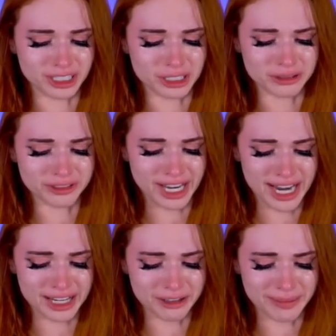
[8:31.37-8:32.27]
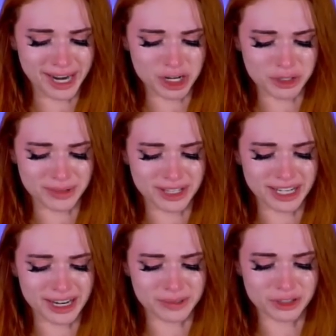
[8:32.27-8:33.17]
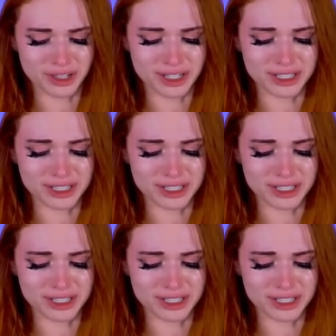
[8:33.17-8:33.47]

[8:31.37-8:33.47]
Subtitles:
go to anger management like I've been trying